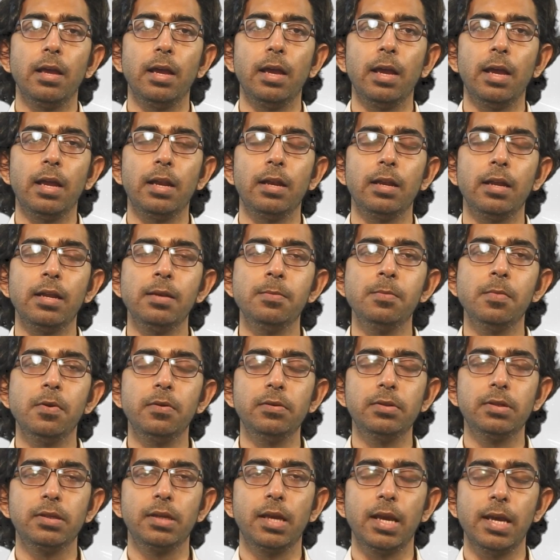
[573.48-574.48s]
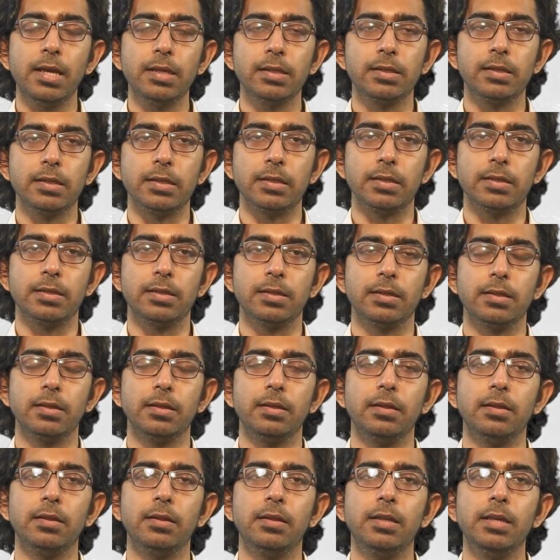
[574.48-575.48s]
And in most cases,
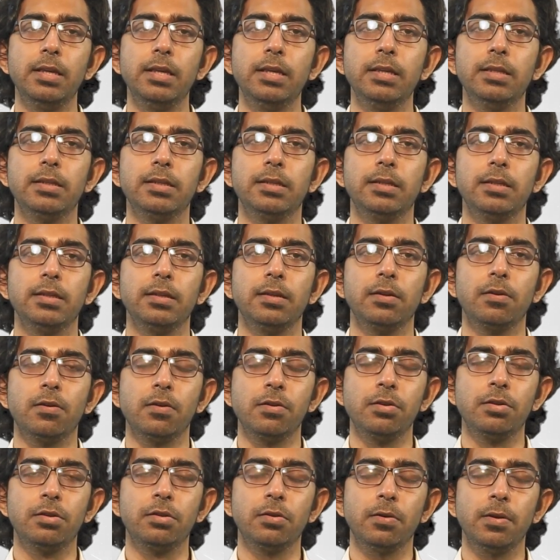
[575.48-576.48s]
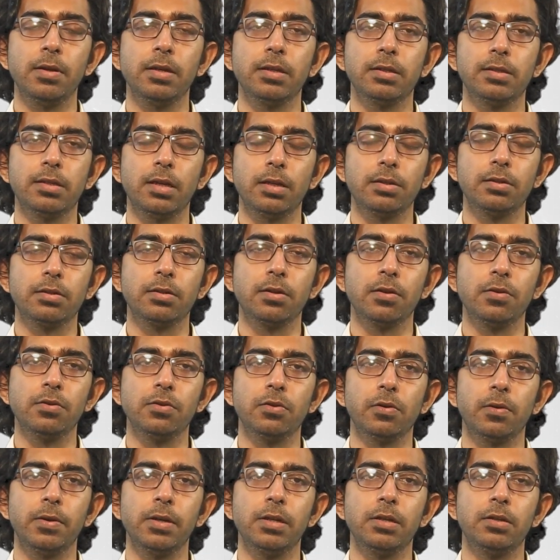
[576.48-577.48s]
such
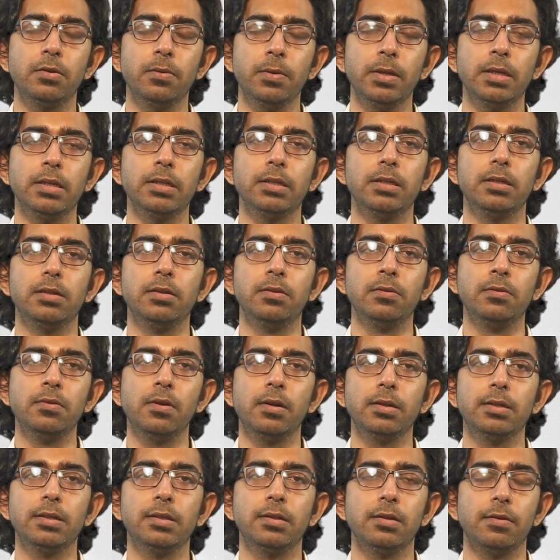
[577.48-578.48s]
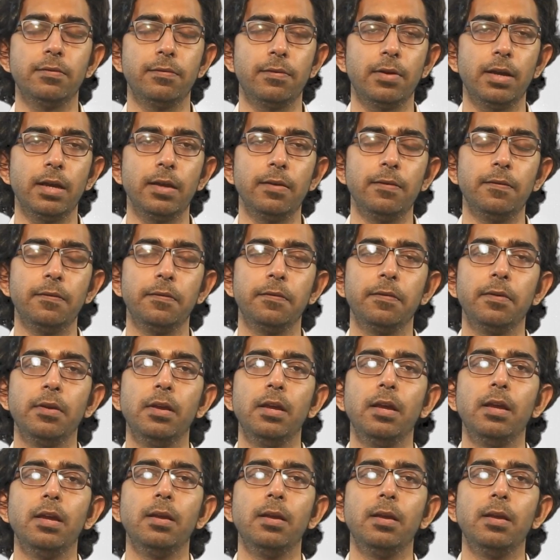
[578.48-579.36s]
conjoined twins do not survive